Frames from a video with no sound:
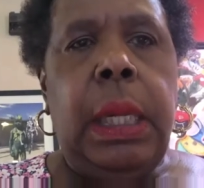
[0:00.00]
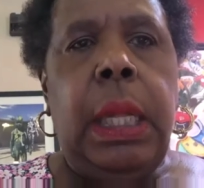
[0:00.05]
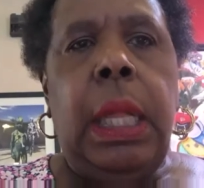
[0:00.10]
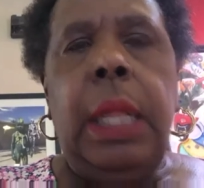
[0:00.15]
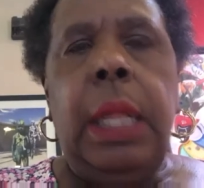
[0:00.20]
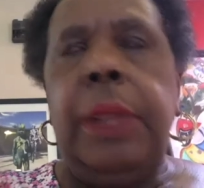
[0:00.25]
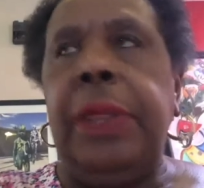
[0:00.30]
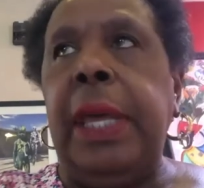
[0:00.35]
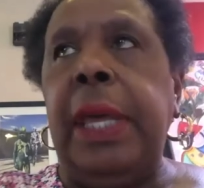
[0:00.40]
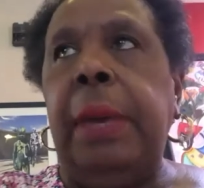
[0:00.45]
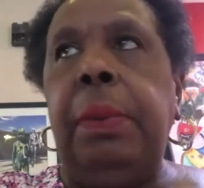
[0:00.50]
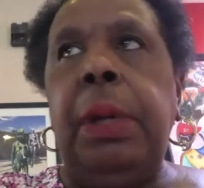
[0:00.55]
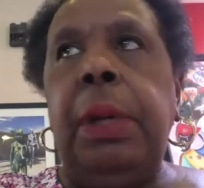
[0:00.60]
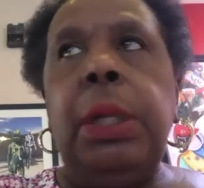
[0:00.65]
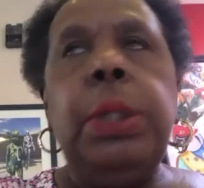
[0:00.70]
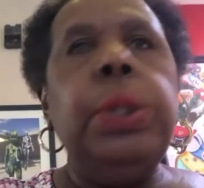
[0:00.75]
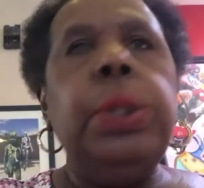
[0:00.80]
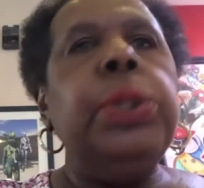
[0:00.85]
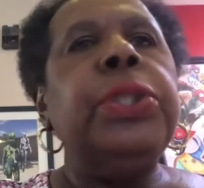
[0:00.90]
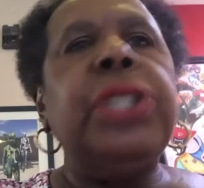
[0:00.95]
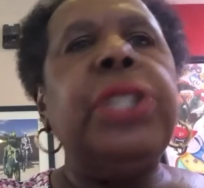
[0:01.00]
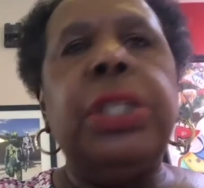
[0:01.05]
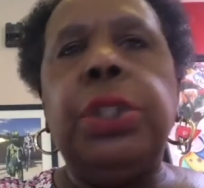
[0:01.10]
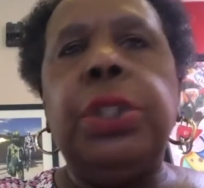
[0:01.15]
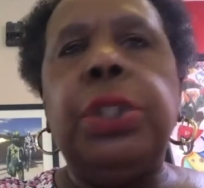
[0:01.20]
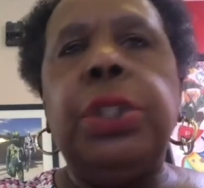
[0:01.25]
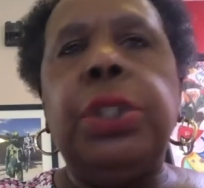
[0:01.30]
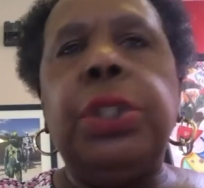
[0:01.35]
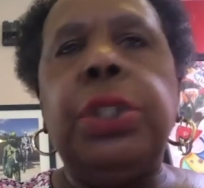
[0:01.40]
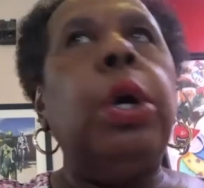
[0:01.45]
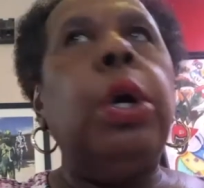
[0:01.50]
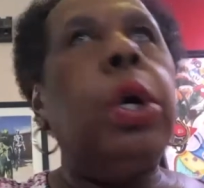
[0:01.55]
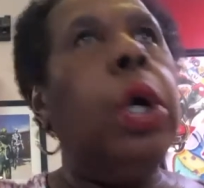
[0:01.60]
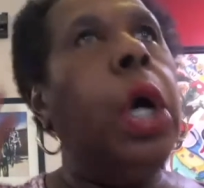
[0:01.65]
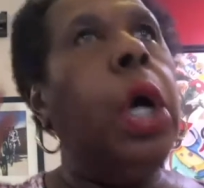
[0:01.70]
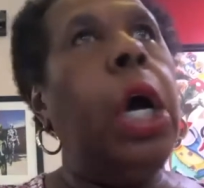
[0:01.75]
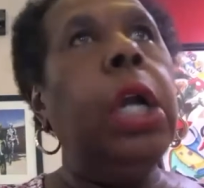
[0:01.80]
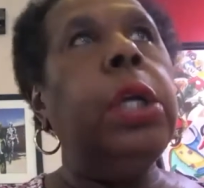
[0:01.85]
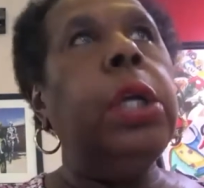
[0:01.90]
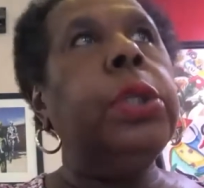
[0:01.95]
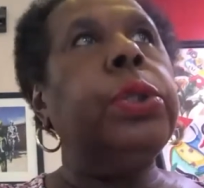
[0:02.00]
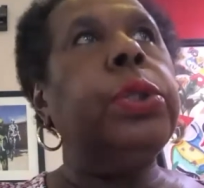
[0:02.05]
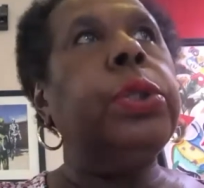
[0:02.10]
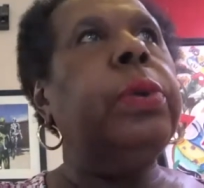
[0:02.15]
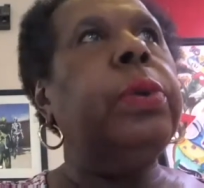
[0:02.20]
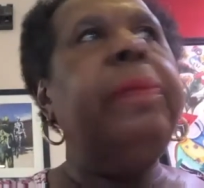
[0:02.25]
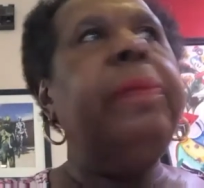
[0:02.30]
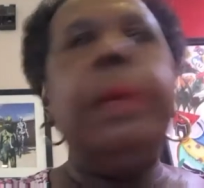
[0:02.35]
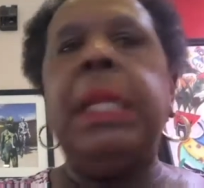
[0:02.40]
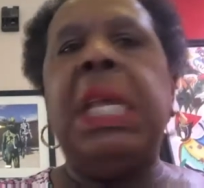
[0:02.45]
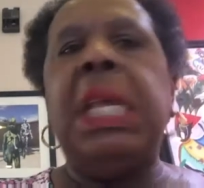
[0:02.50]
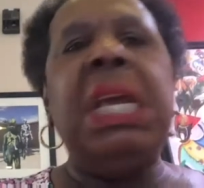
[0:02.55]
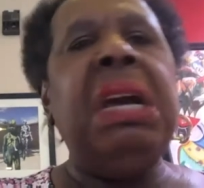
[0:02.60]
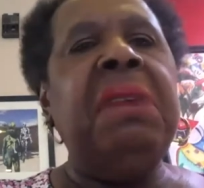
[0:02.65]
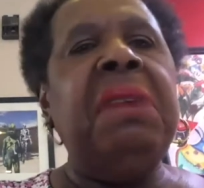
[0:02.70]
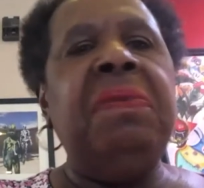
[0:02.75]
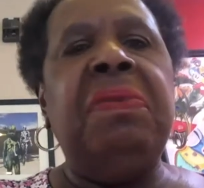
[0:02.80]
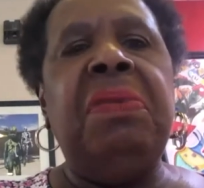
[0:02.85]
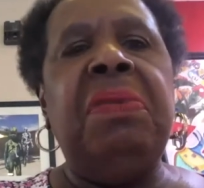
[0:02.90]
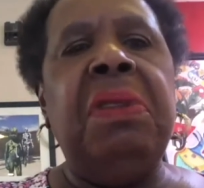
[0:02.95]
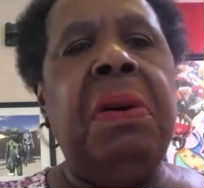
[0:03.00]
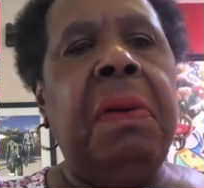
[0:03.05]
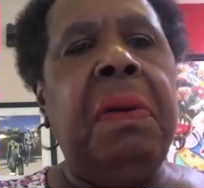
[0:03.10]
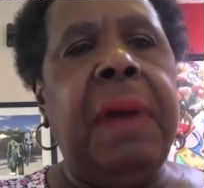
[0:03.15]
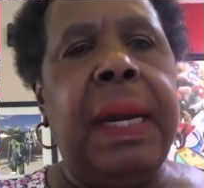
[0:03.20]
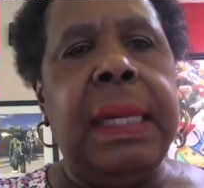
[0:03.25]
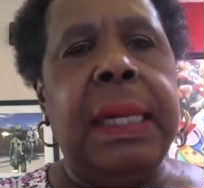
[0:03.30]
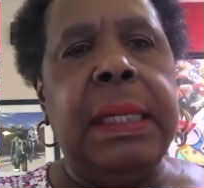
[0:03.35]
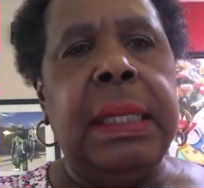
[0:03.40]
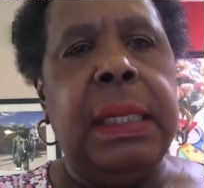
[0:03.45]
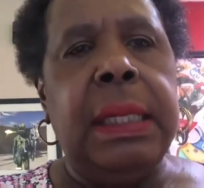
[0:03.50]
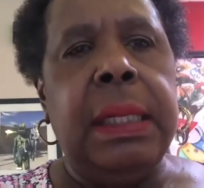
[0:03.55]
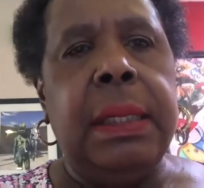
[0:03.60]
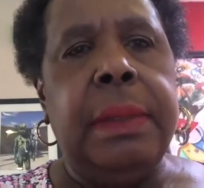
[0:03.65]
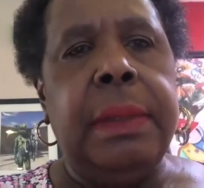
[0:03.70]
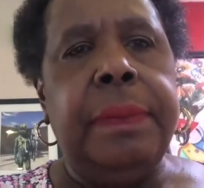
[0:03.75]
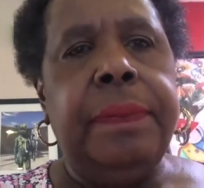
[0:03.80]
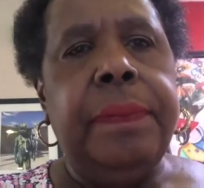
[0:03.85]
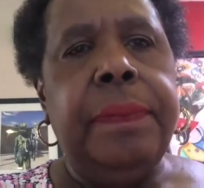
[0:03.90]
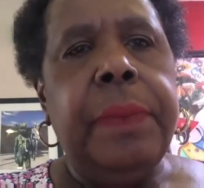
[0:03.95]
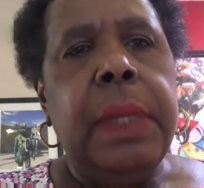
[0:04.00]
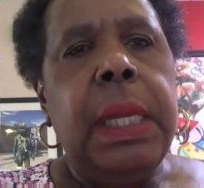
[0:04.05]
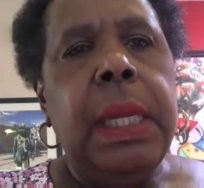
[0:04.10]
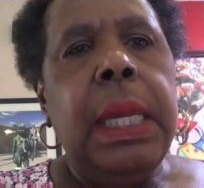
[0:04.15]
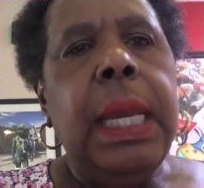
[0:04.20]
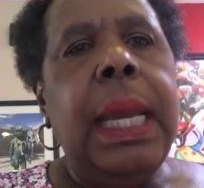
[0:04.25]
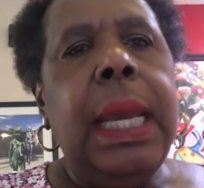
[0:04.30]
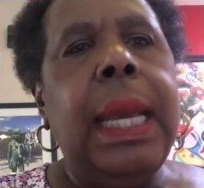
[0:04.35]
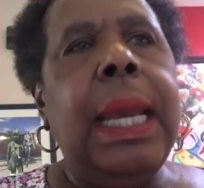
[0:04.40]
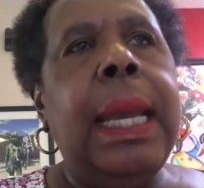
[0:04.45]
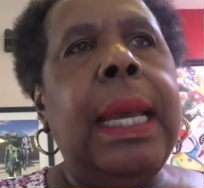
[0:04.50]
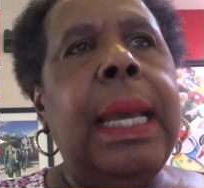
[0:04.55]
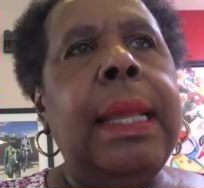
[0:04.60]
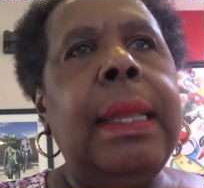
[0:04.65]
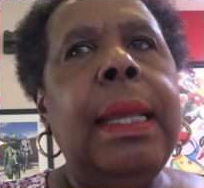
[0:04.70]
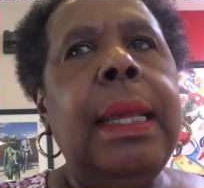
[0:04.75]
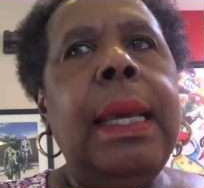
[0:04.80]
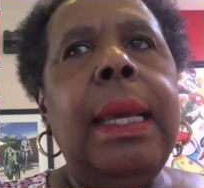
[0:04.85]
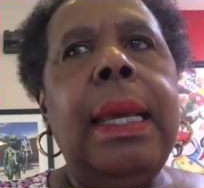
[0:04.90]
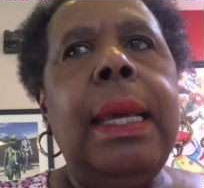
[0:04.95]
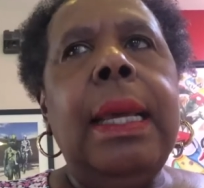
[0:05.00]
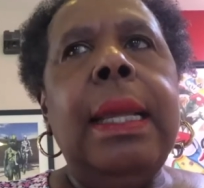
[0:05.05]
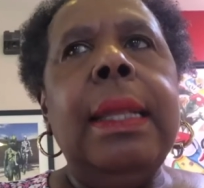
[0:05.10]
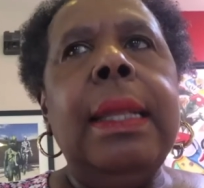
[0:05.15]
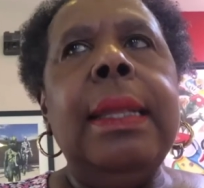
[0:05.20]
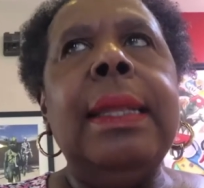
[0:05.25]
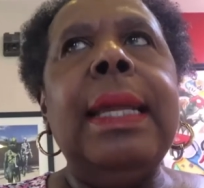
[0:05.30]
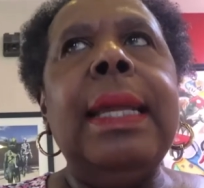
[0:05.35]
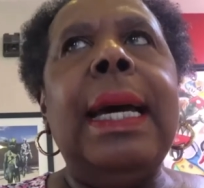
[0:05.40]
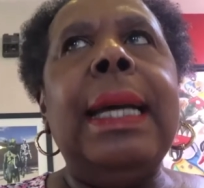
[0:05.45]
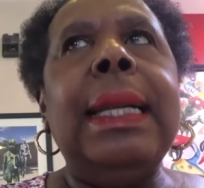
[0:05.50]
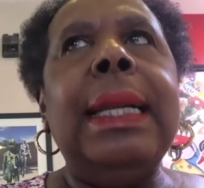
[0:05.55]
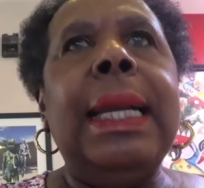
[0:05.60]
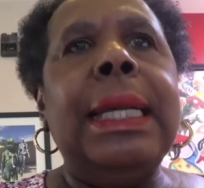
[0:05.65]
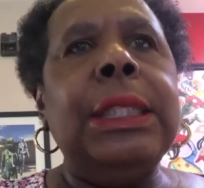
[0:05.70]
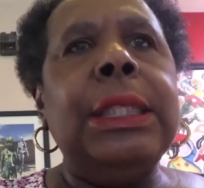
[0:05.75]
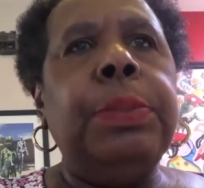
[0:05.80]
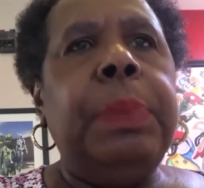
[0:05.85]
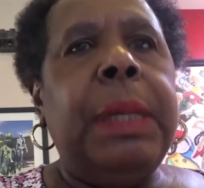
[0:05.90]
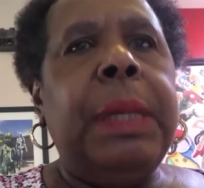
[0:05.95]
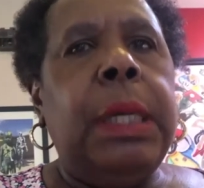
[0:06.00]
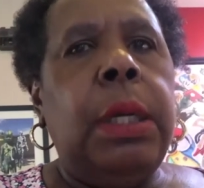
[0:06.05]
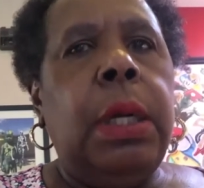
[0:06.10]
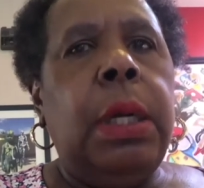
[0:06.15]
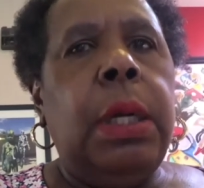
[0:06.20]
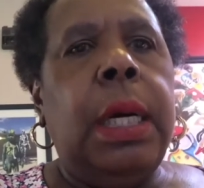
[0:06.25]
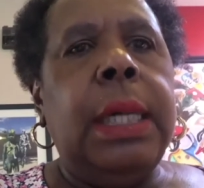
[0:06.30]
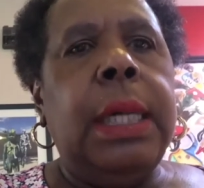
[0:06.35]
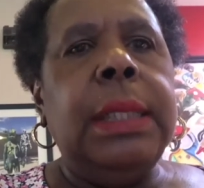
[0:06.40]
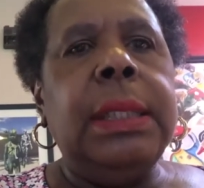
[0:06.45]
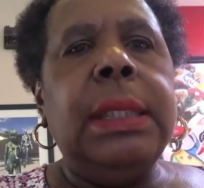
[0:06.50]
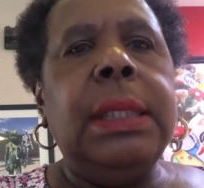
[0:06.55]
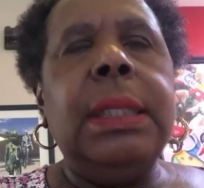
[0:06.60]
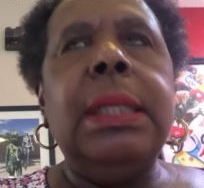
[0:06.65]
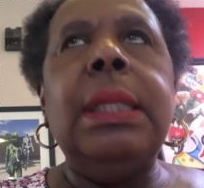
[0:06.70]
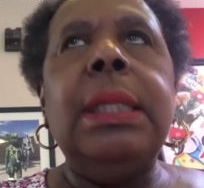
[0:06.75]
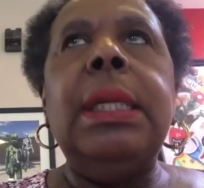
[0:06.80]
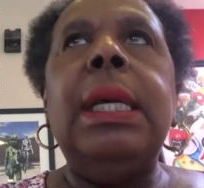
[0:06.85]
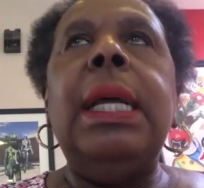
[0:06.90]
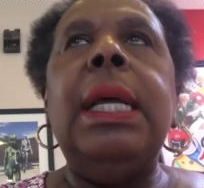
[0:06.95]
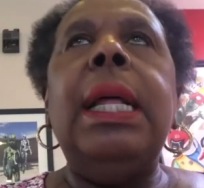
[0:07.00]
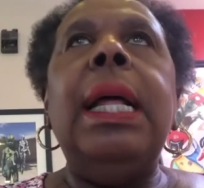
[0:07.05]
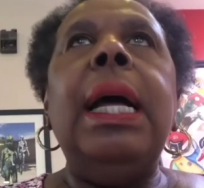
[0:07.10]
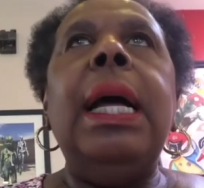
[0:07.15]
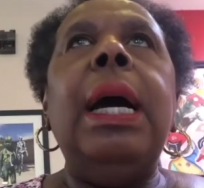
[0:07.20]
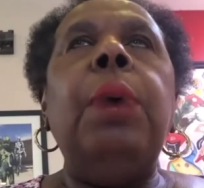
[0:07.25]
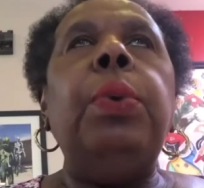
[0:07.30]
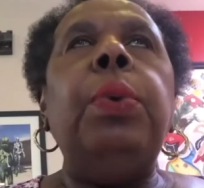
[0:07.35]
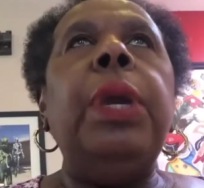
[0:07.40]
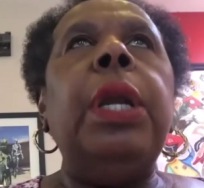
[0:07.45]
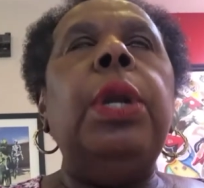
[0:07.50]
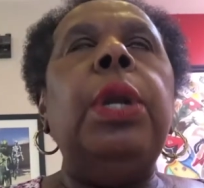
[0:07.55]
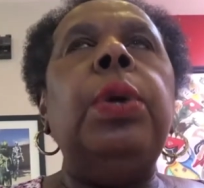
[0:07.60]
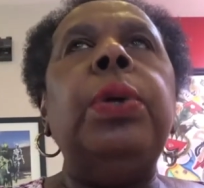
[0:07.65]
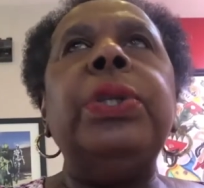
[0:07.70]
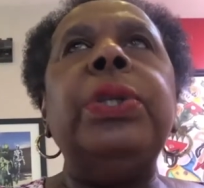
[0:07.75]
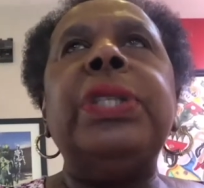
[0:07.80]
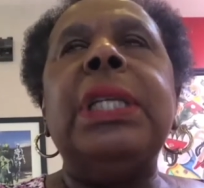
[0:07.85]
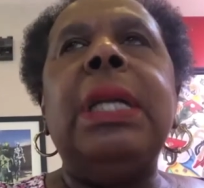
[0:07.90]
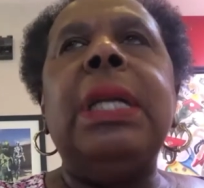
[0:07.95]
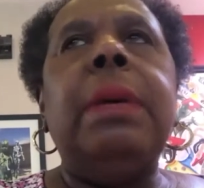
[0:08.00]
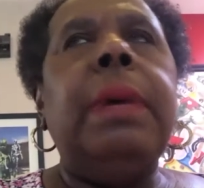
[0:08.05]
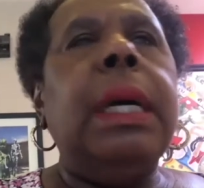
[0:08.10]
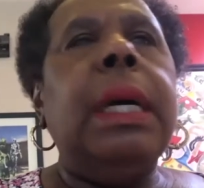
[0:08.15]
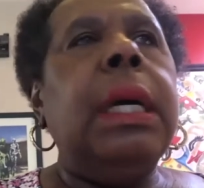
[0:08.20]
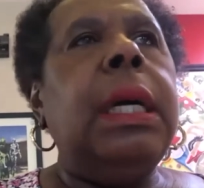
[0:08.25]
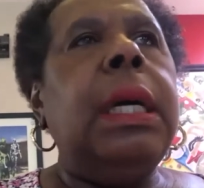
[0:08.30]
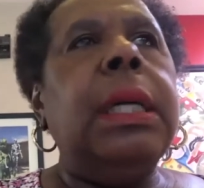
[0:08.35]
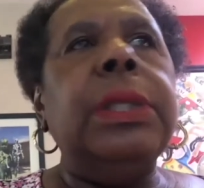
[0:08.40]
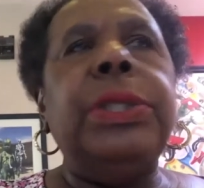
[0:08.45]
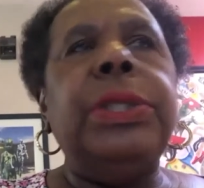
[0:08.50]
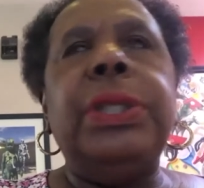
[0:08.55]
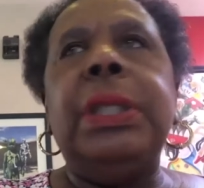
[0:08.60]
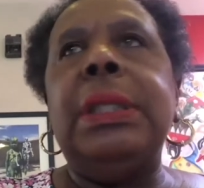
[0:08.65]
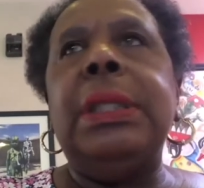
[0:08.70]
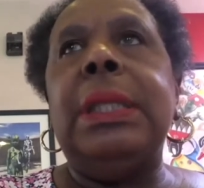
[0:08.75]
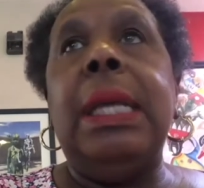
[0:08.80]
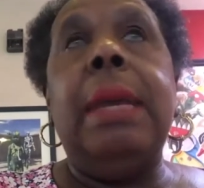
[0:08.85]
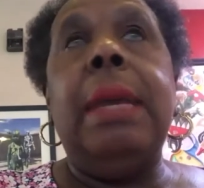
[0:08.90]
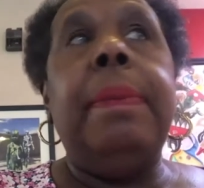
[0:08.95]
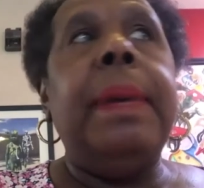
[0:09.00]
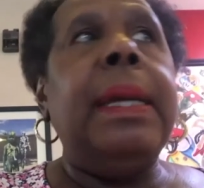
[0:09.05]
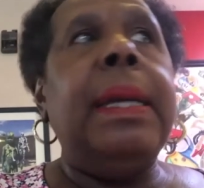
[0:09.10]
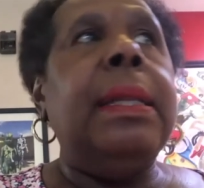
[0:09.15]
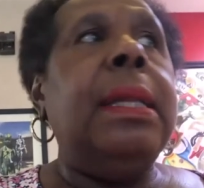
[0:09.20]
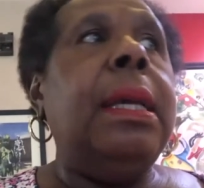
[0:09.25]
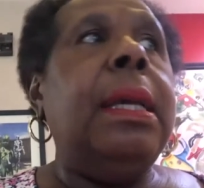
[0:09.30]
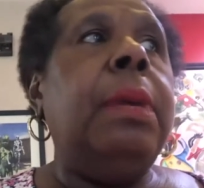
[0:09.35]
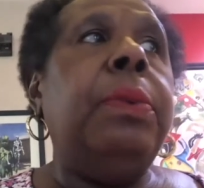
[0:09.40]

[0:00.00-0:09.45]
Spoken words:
They will use the term Cocolo to refer, but they have no idea. And that has been lost. We lose in our culture day by day.